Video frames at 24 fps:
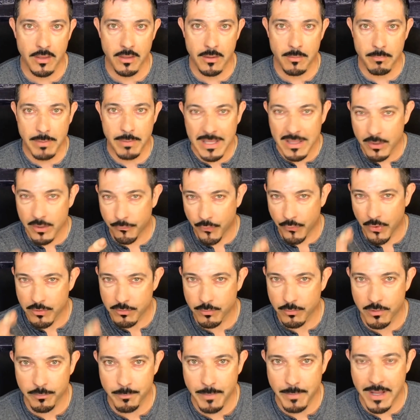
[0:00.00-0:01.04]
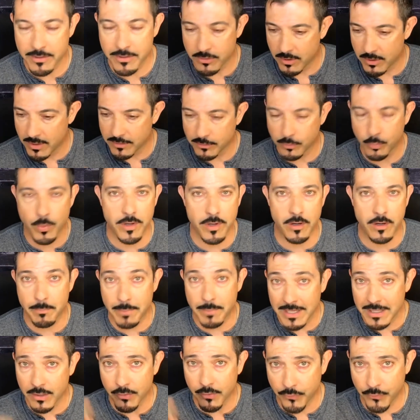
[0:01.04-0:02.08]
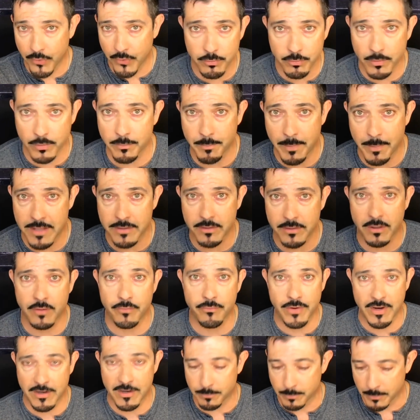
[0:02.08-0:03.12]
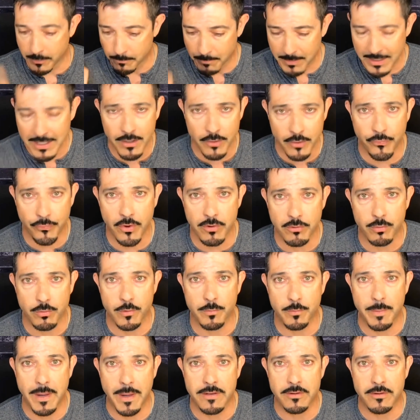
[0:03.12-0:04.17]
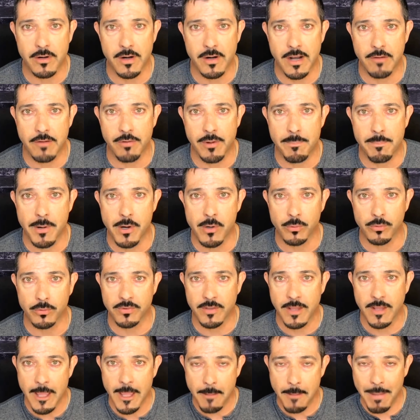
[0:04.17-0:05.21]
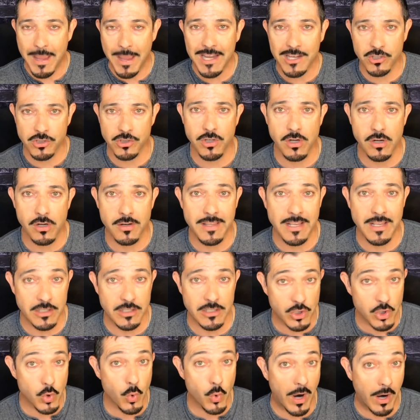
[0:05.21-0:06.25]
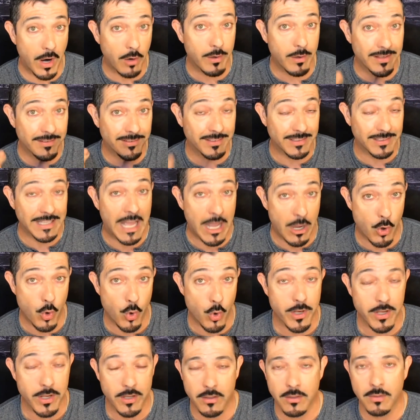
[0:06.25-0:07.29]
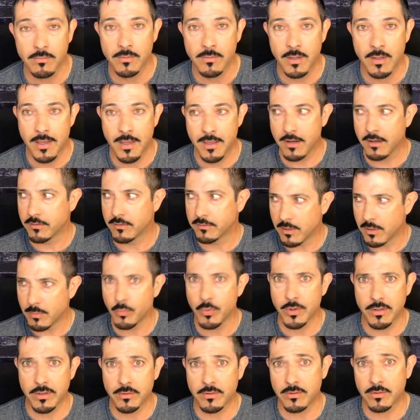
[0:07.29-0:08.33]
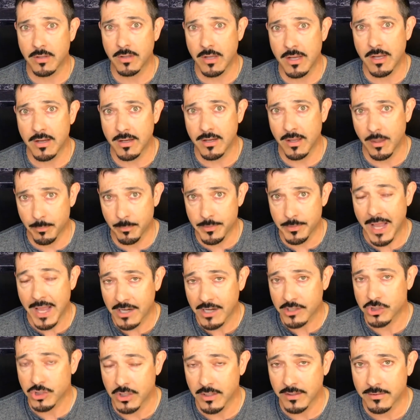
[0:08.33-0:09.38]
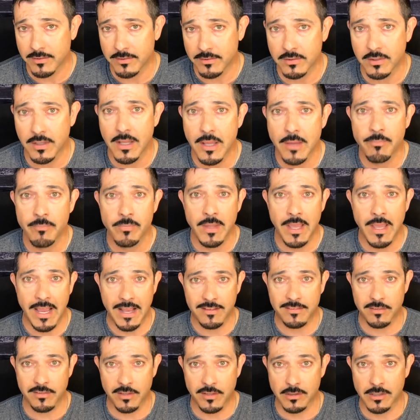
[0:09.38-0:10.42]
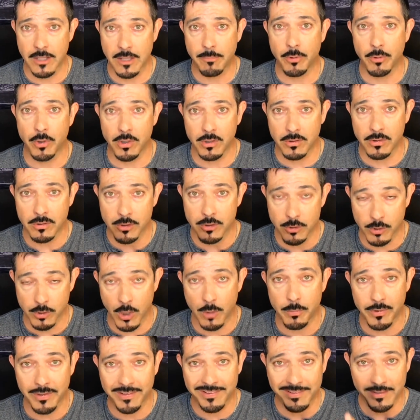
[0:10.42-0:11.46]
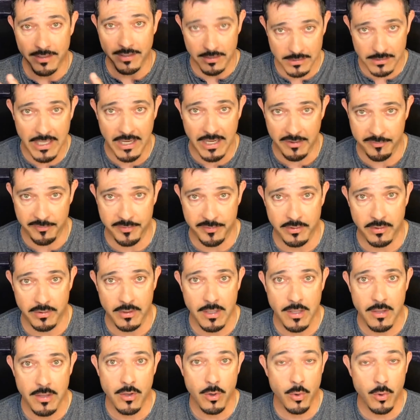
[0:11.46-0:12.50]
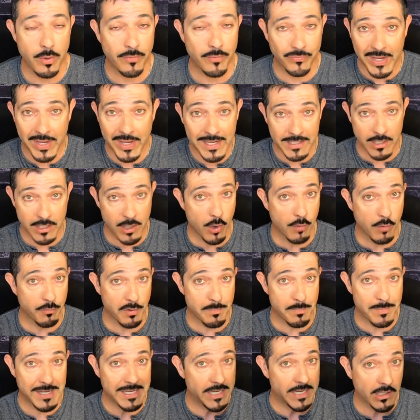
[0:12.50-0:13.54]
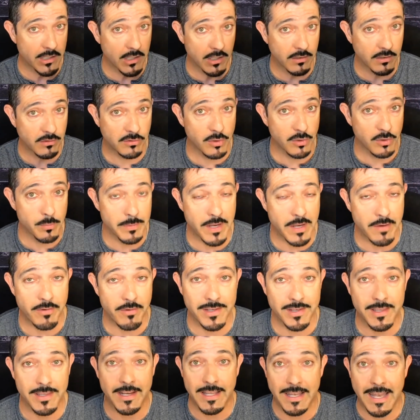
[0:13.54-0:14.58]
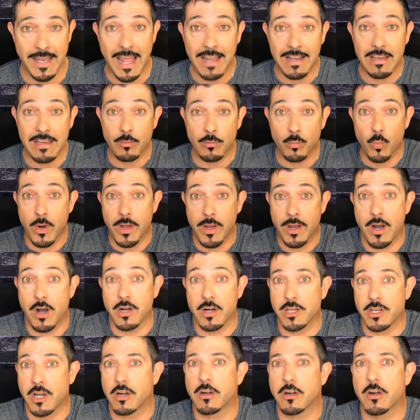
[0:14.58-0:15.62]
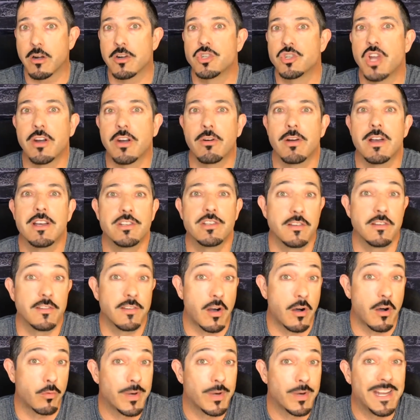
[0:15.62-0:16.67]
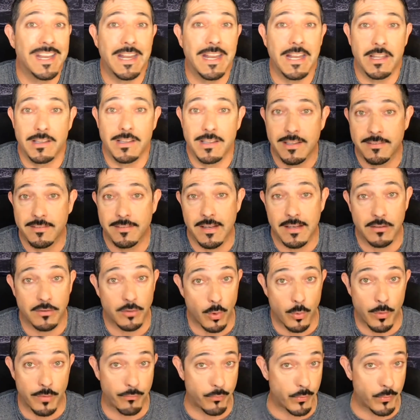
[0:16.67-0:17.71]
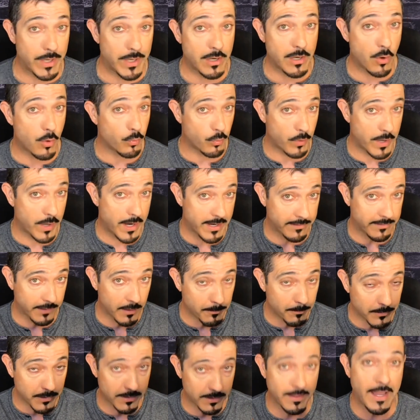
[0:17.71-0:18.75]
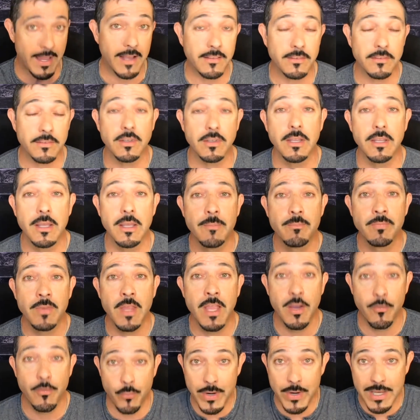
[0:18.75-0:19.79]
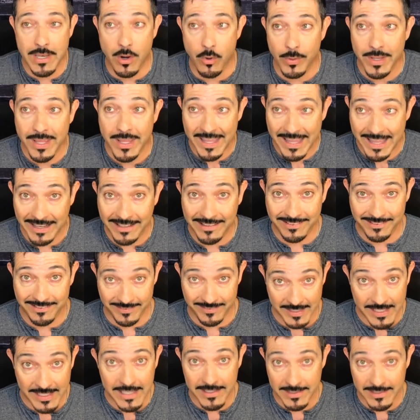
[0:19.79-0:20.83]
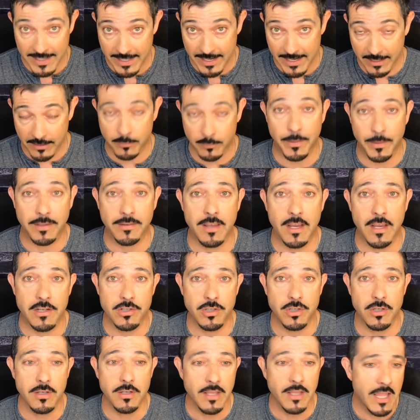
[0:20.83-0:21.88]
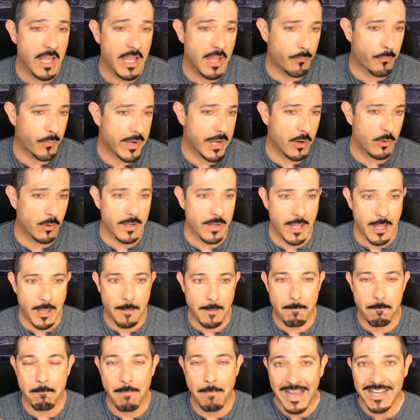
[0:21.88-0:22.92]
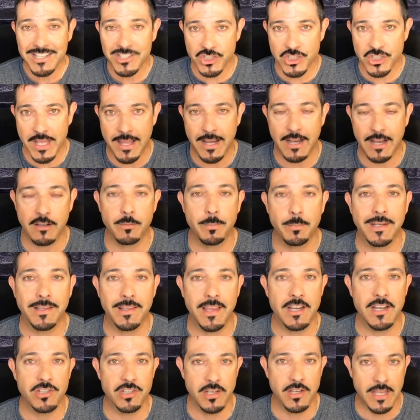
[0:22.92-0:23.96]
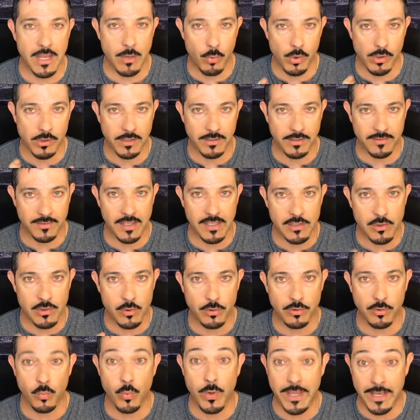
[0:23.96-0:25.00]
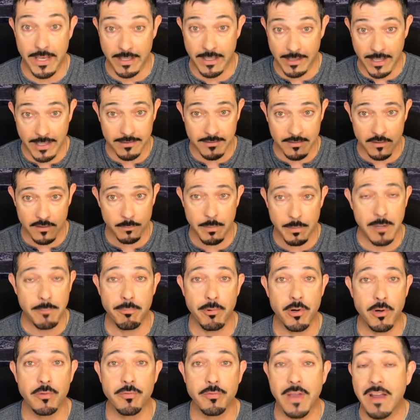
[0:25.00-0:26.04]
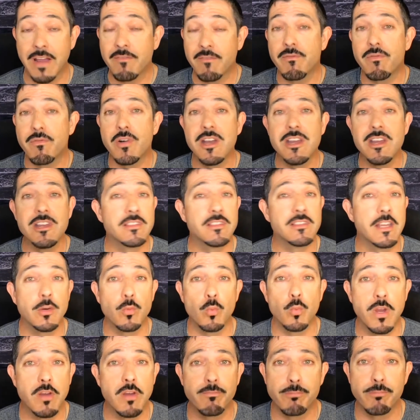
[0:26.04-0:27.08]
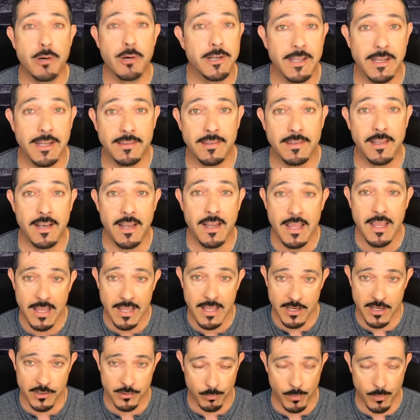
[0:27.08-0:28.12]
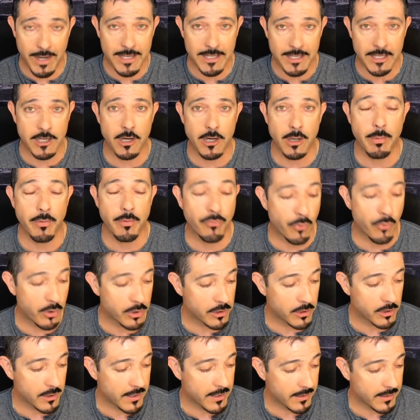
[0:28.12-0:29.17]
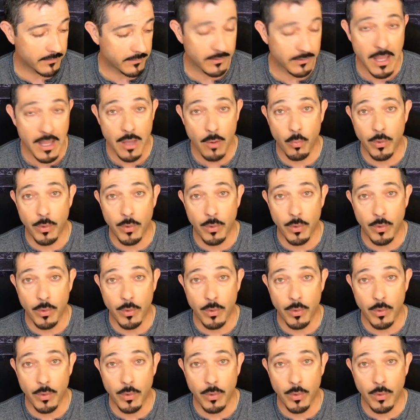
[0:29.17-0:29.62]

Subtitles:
Be the first responder on Twitter. Be the first responder on Facebook. Be the first responder on every post. Make sure that you are as loud, and in some would say obnoxious, as the liberal globalist left, who have taken over media, consumed everything, and that is what our younger generations are reading and listening. So if we don't rise up to that, If we don't exceed that expectation, if we don't match that expectation, they will continue to win. And let this be proof. Everything we've predicted is right here before your eyes.